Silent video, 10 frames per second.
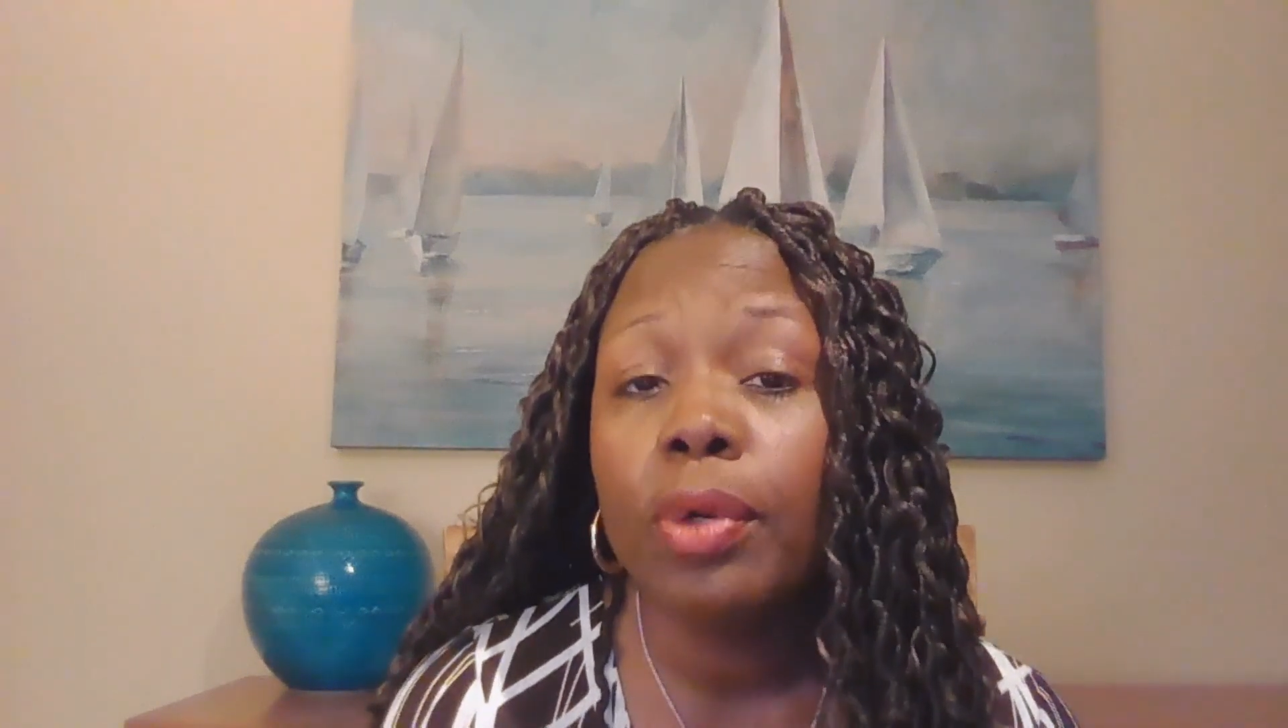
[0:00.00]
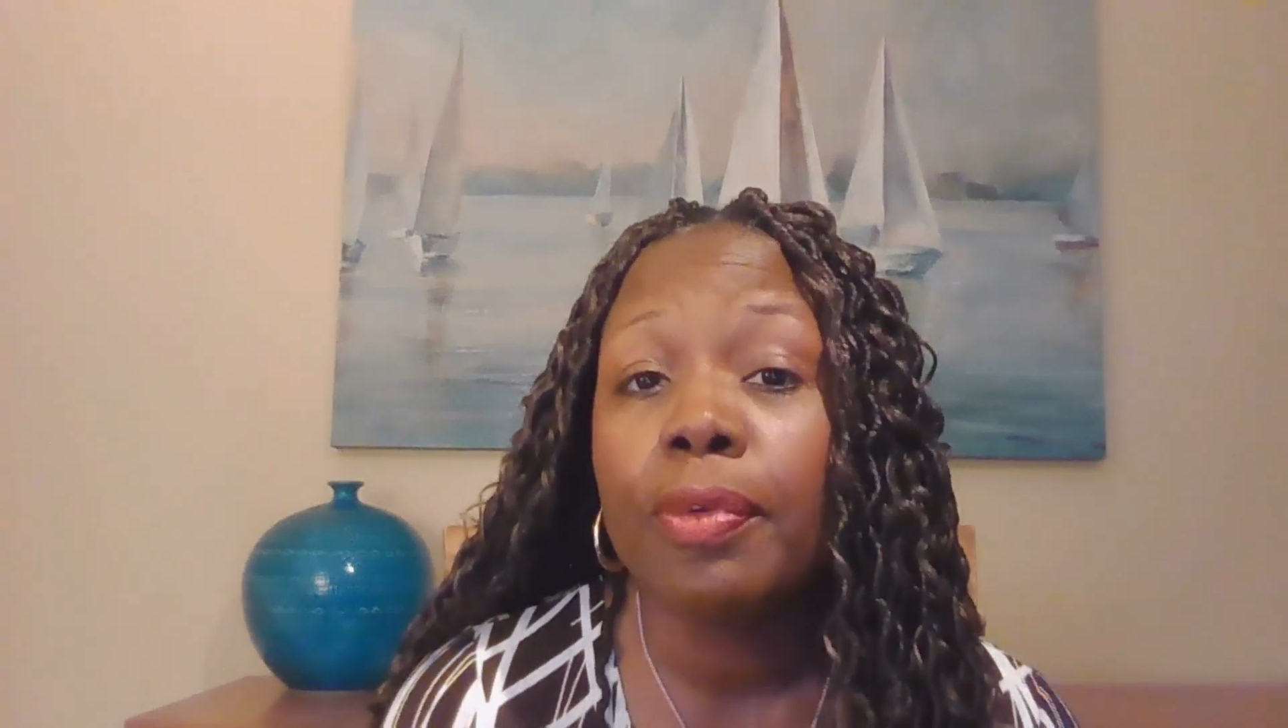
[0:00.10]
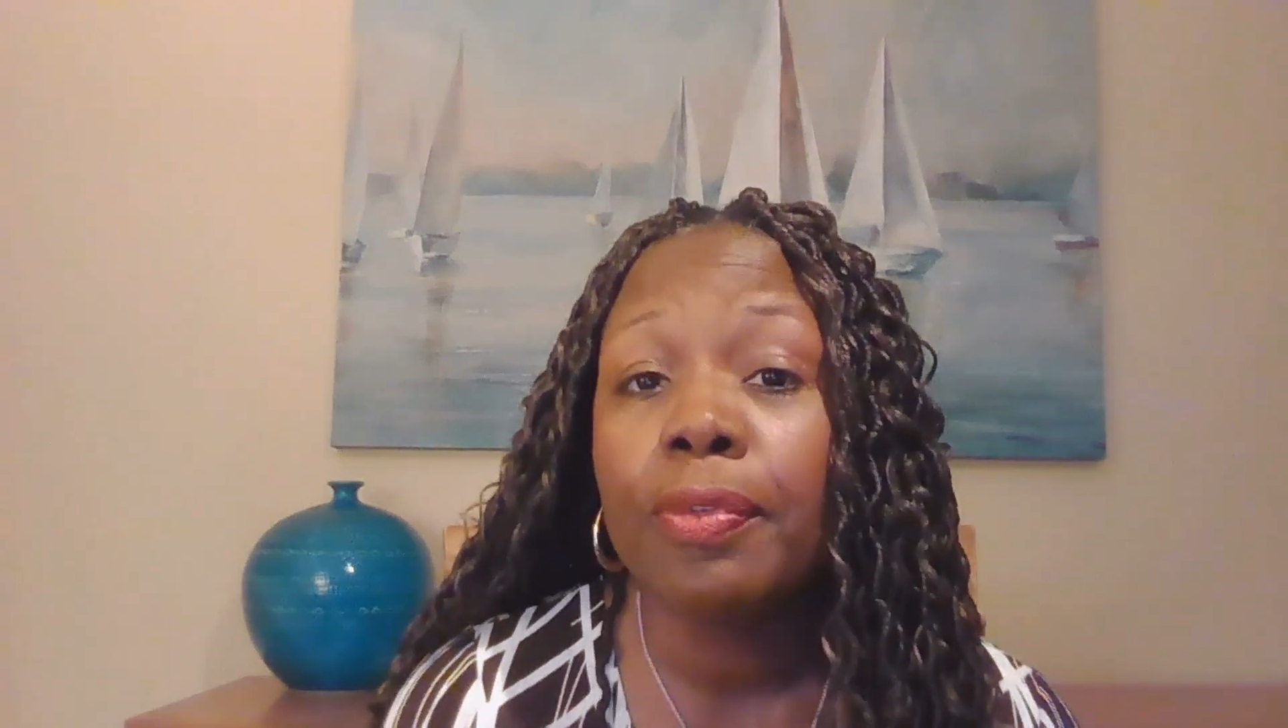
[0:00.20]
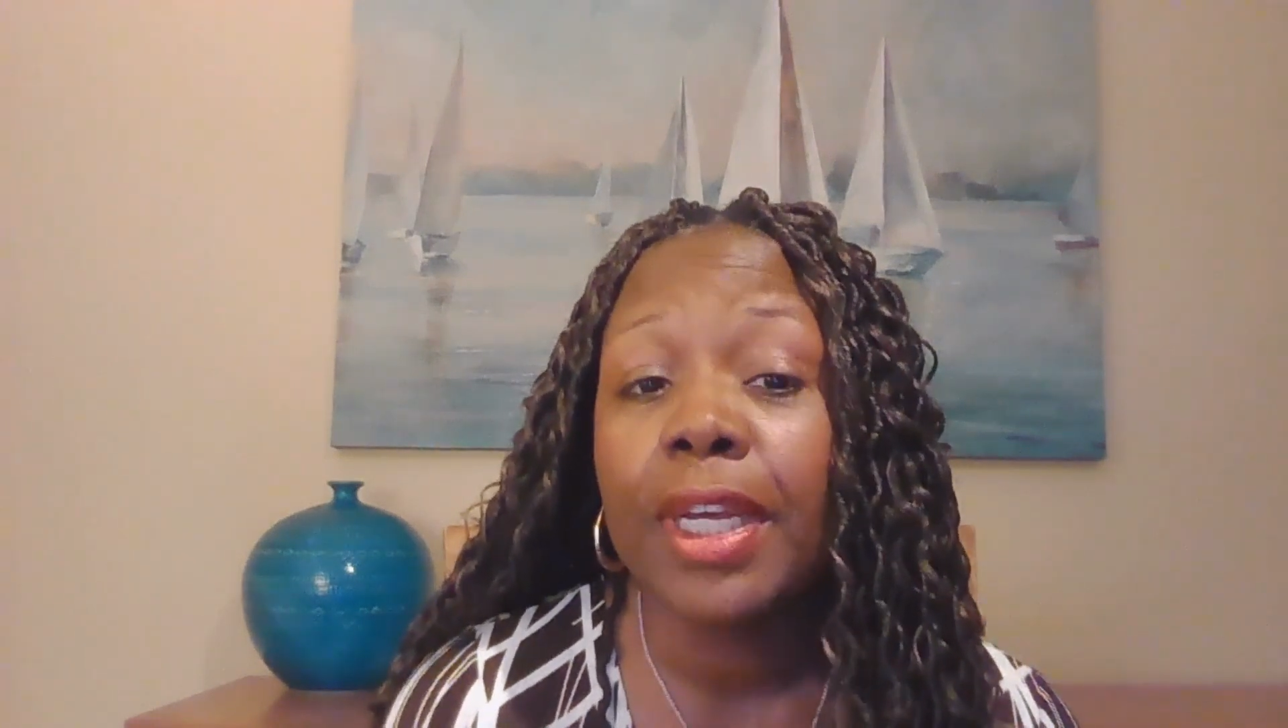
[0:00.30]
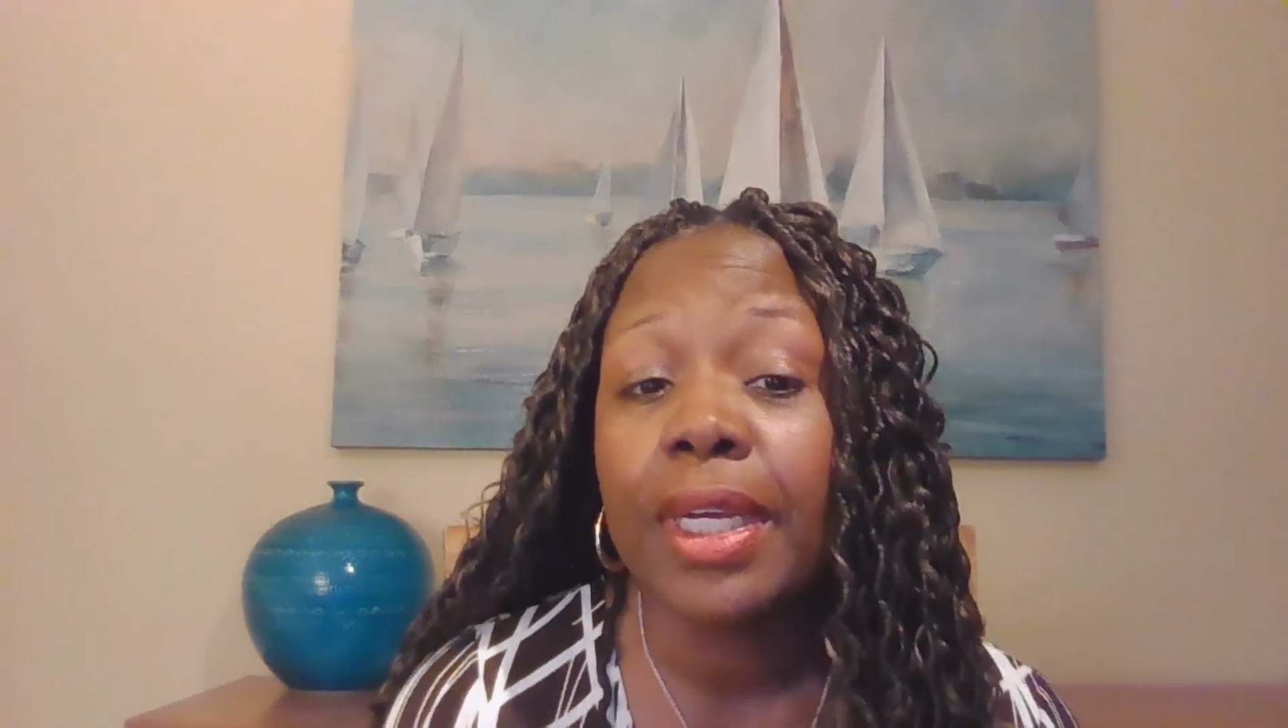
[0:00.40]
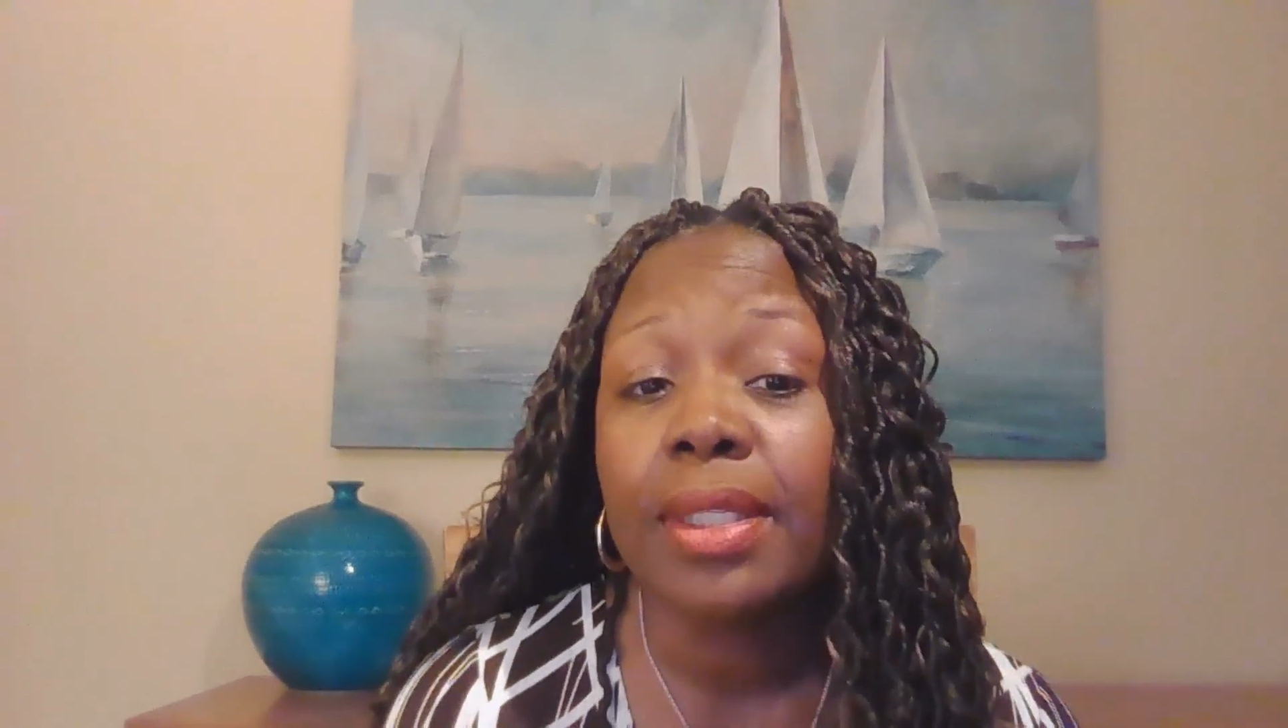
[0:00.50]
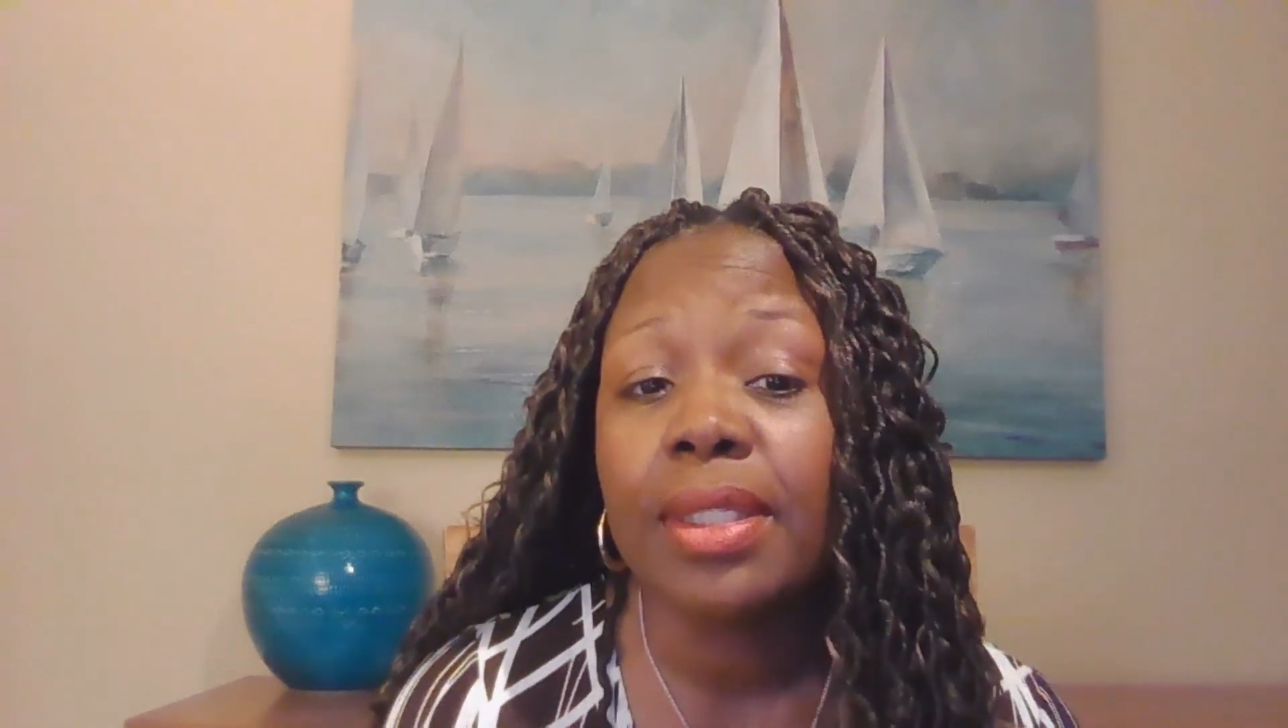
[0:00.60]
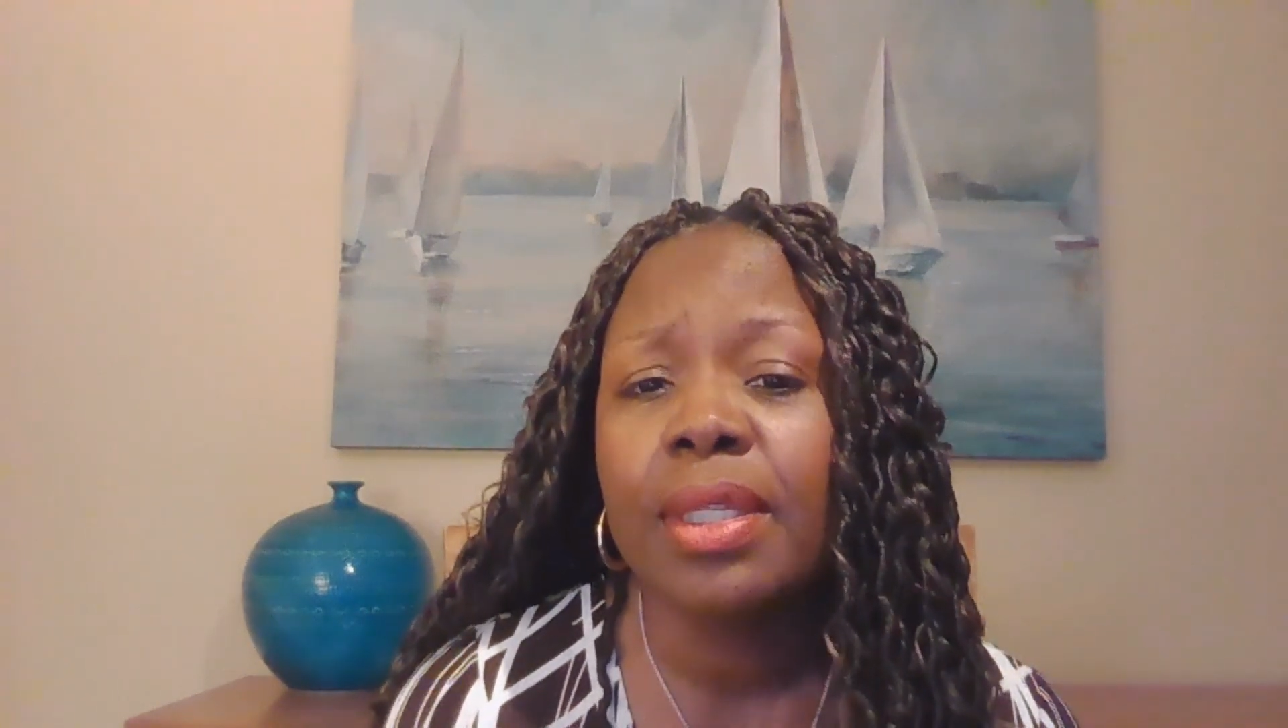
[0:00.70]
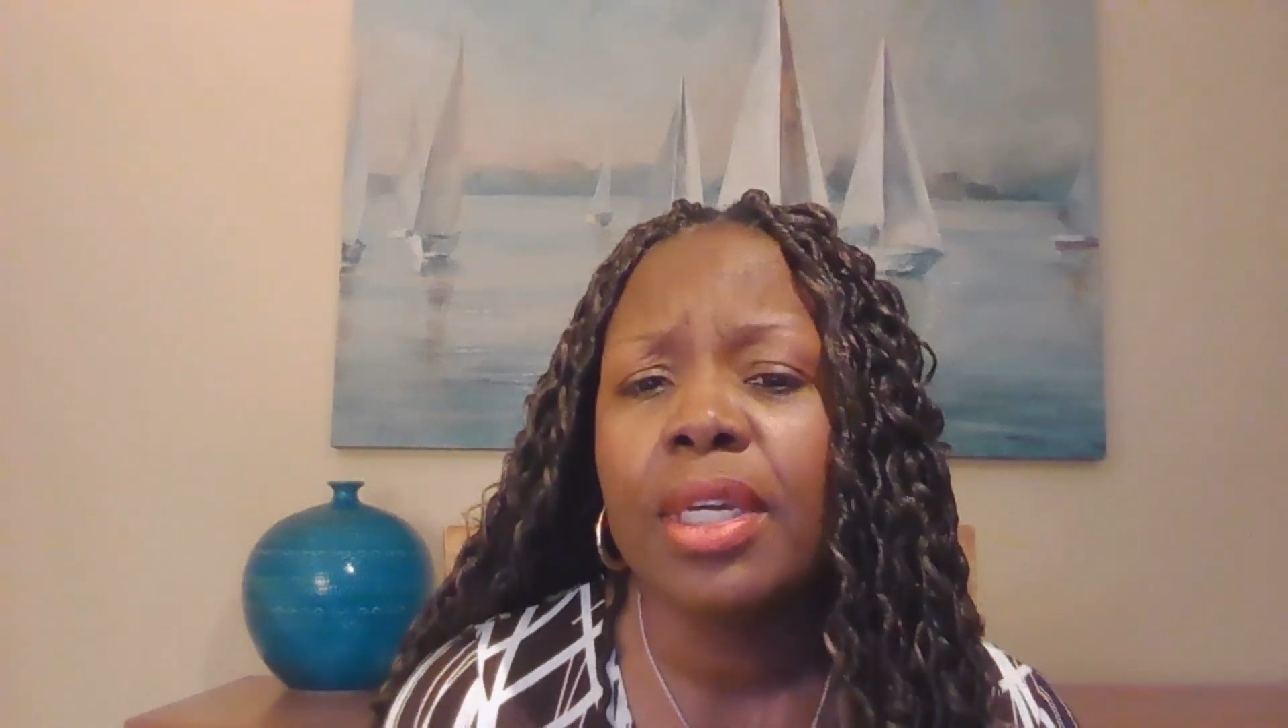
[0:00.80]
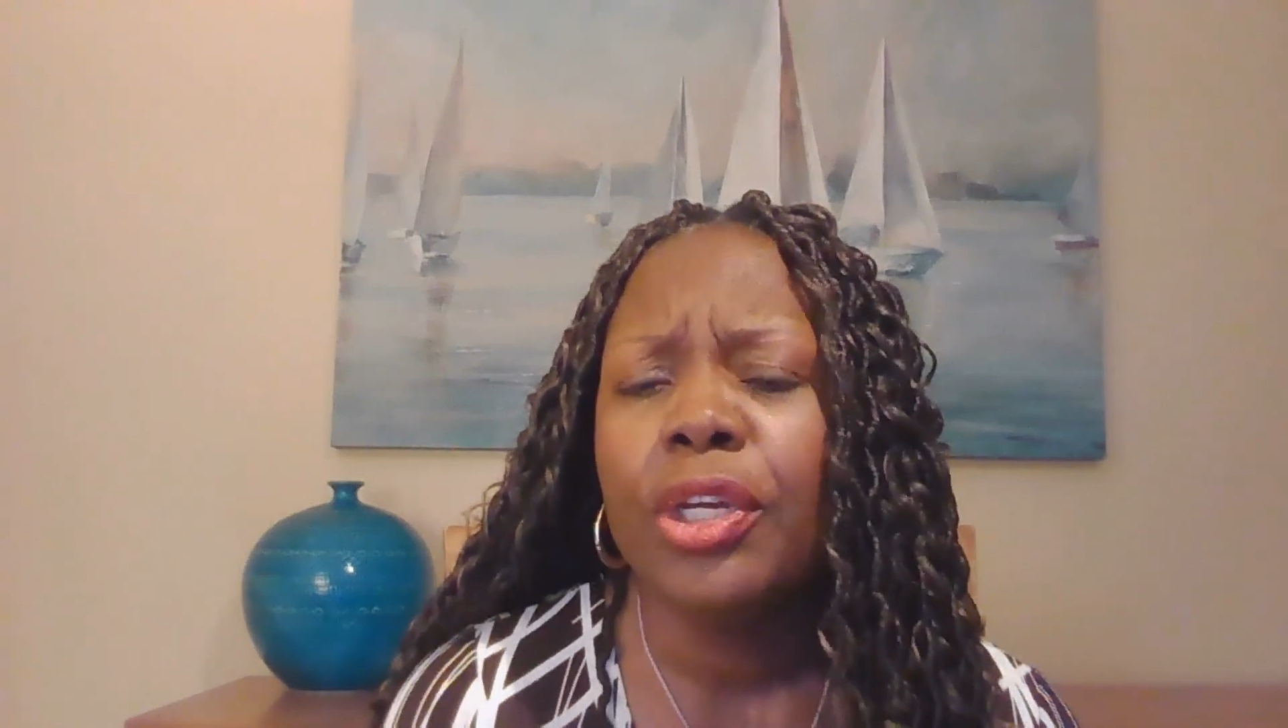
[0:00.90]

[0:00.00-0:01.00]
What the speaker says: reflects